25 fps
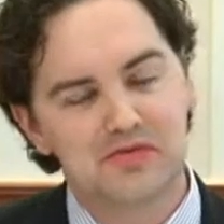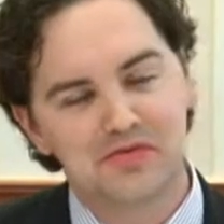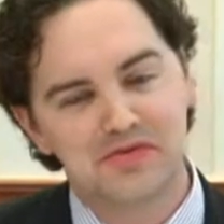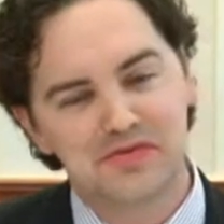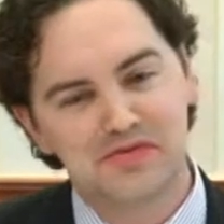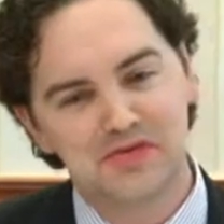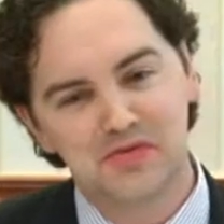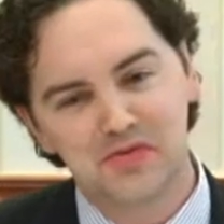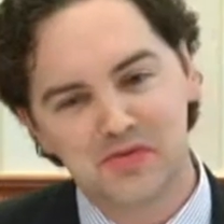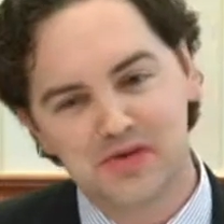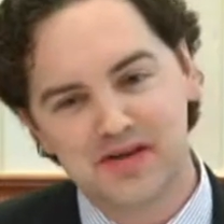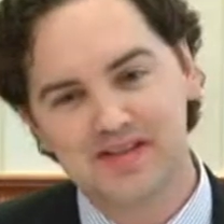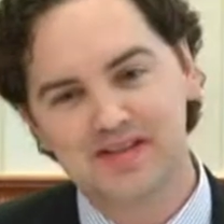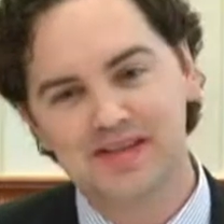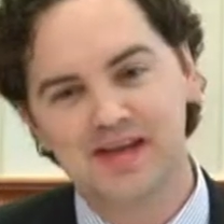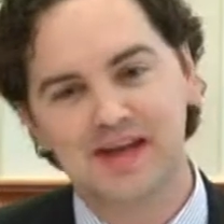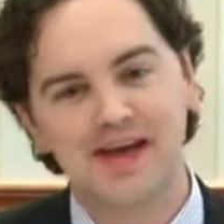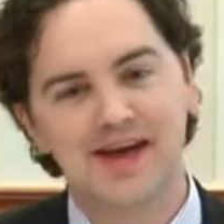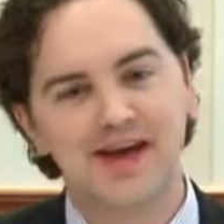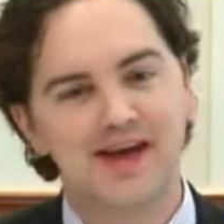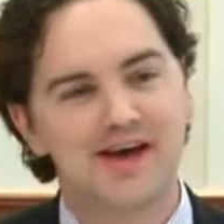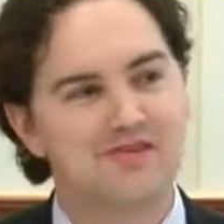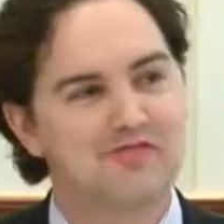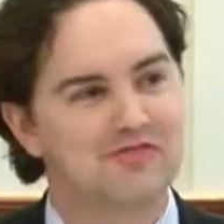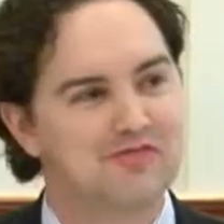did what they
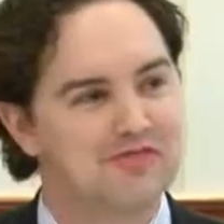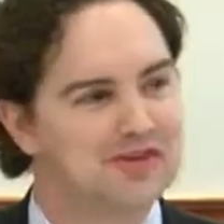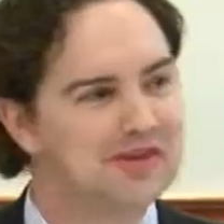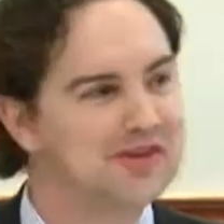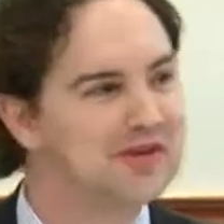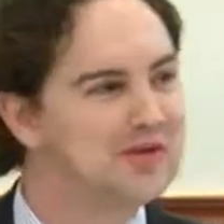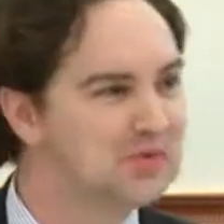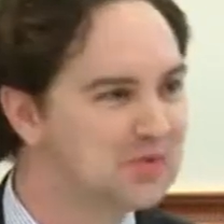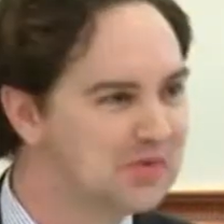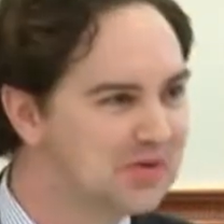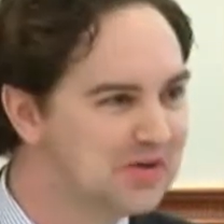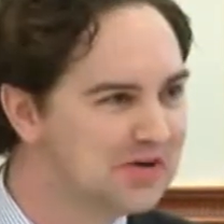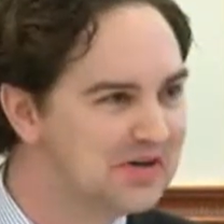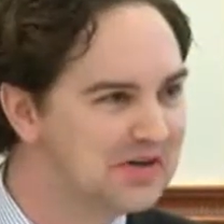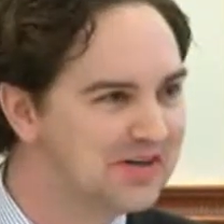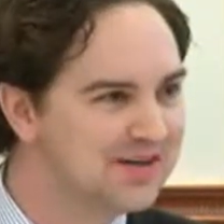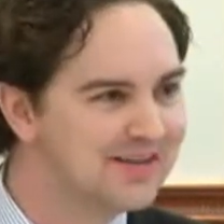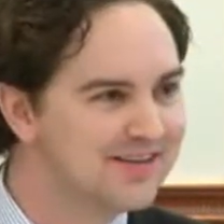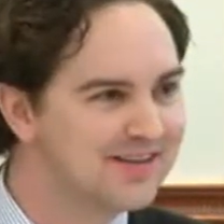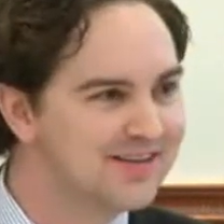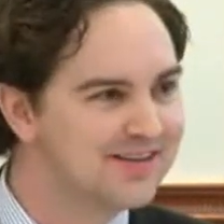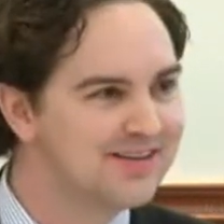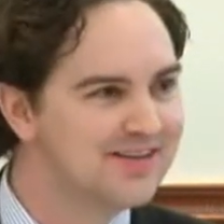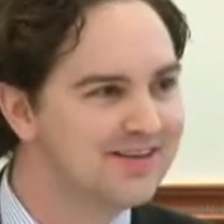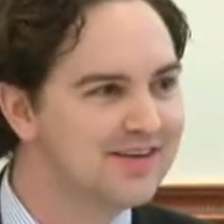have really work.
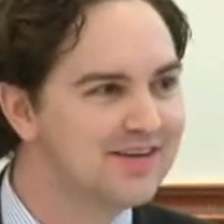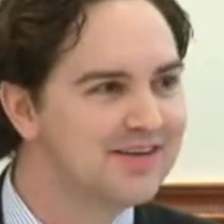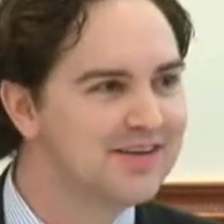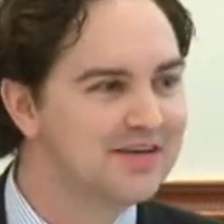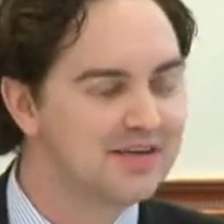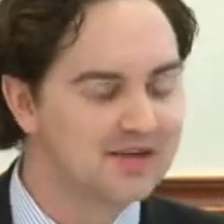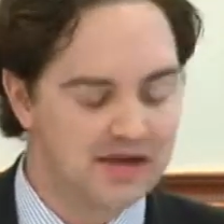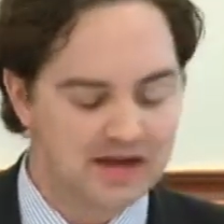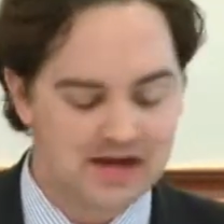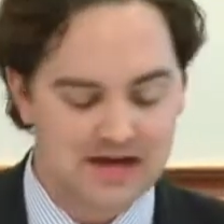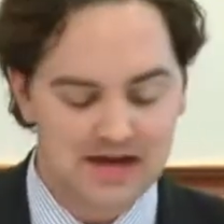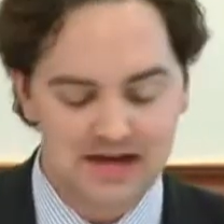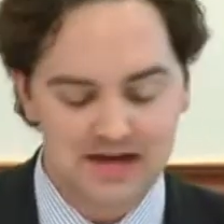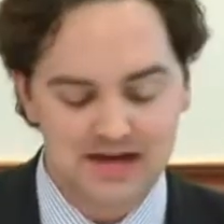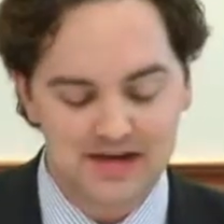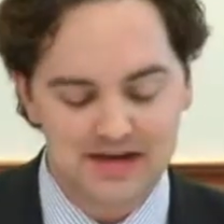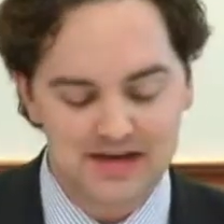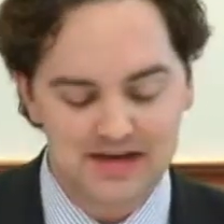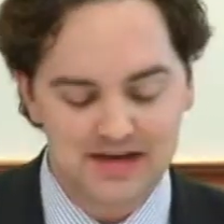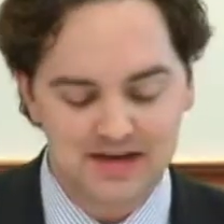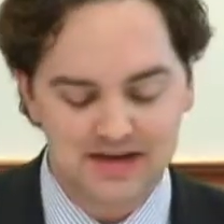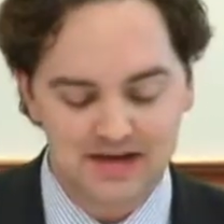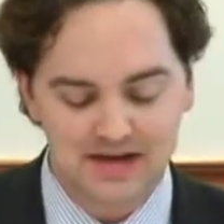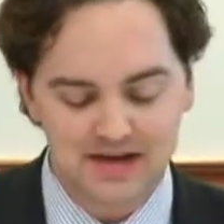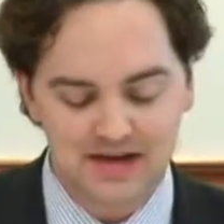And
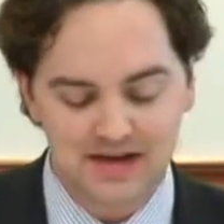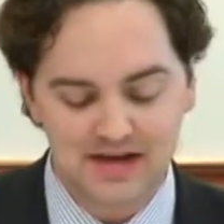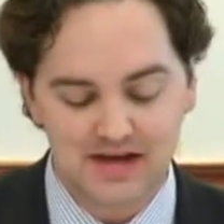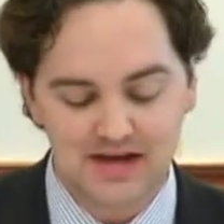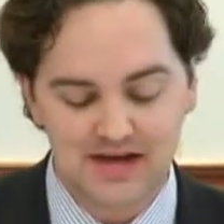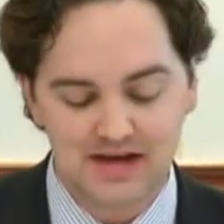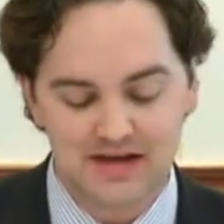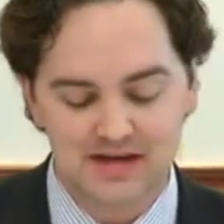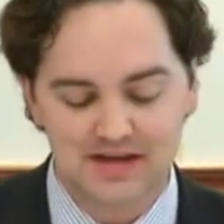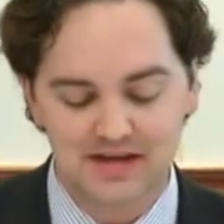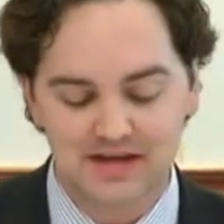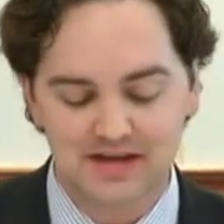a